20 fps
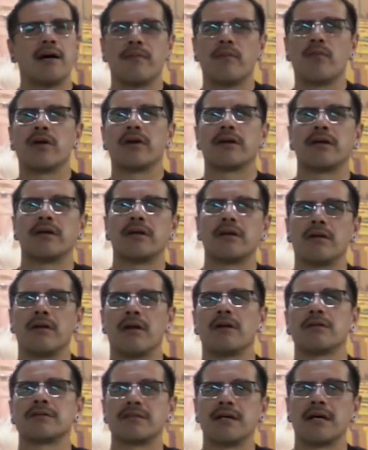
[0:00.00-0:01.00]
I'm working
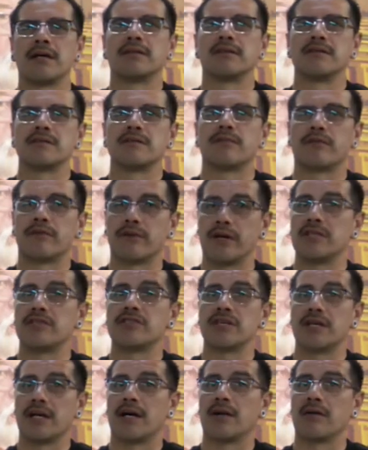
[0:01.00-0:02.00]
alongside these great
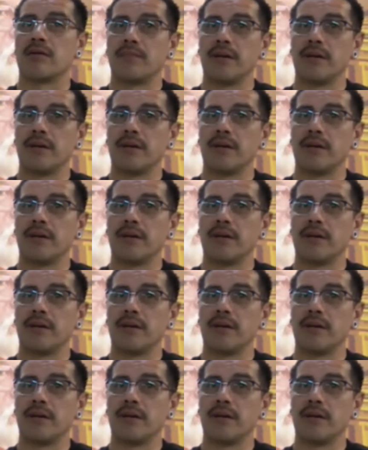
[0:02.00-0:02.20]
Chicano